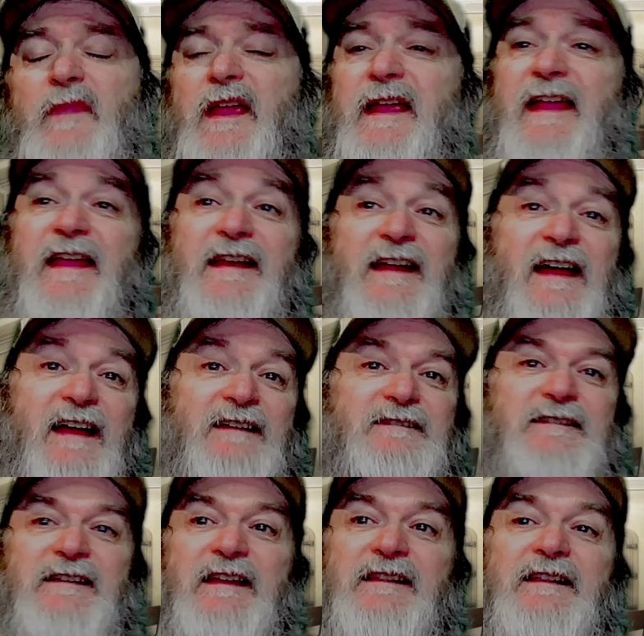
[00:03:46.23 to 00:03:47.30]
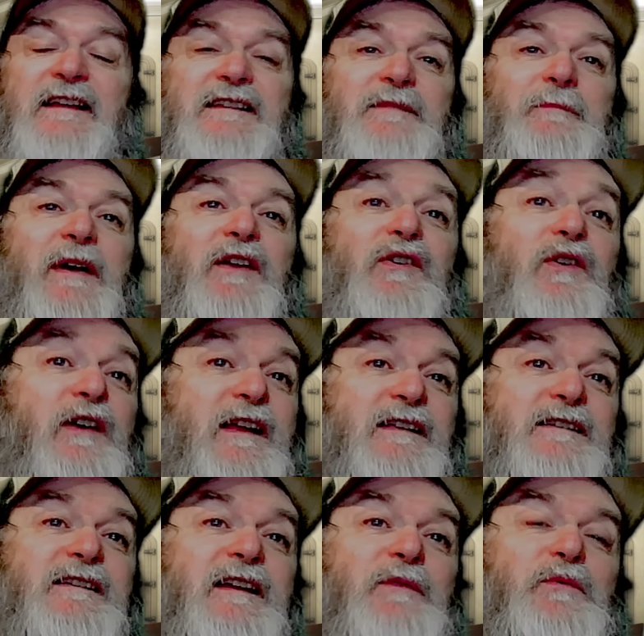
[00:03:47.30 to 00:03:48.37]
And that's about all I can
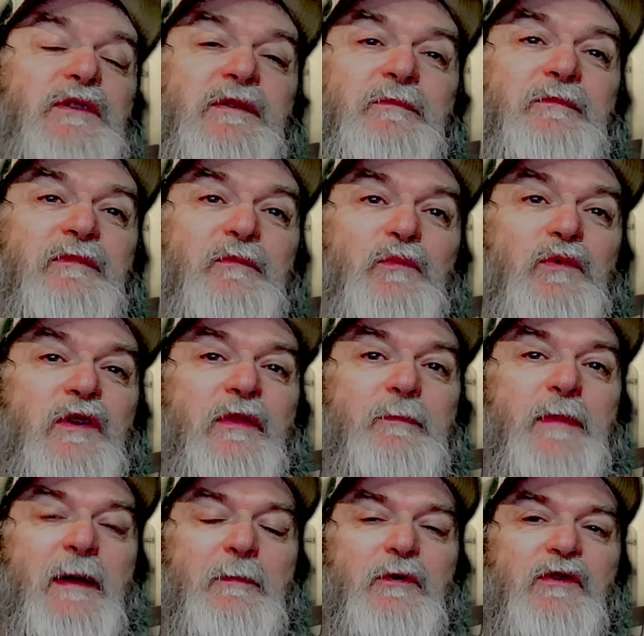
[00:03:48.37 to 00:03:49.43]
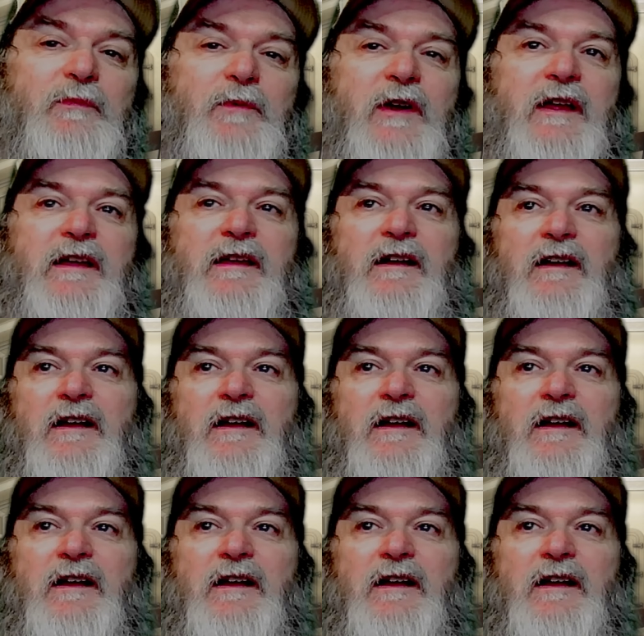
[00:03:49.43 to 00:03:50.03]
say with pepper spray.